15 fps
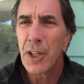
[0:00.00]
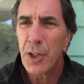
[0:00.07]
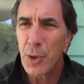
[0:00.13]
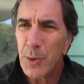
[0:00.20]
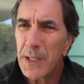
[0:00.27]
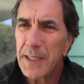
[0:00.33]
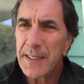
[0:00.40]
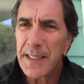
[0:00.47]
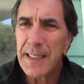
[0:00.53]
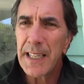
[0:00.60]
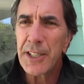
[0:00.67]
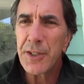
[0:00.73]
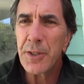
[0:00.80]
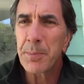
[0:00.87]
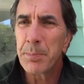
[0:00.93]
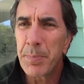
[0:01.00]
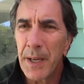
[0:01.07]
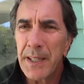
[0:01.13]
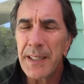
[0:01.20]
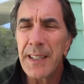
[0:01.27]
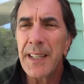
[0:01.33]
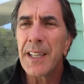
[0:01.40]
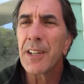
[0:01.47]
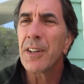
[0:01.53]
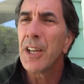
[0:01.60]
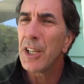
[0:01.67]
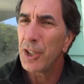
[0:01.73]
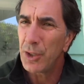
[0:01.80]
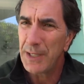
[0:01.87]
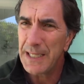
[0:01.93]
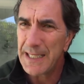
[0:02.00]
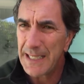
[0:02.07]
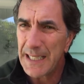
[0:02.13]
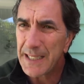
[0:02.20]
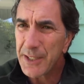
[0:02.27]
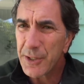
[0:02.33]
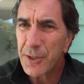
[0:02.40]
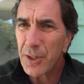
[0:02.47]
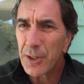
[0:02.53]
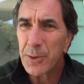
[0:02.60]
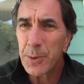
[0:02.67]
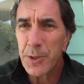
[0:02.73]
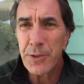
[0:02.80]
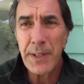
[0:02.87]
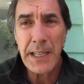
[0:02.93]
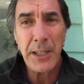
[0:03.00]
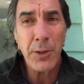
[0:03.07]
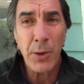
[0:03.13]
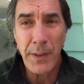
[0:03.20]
You need to get your butt in gear. You need to get this dog to a trainer,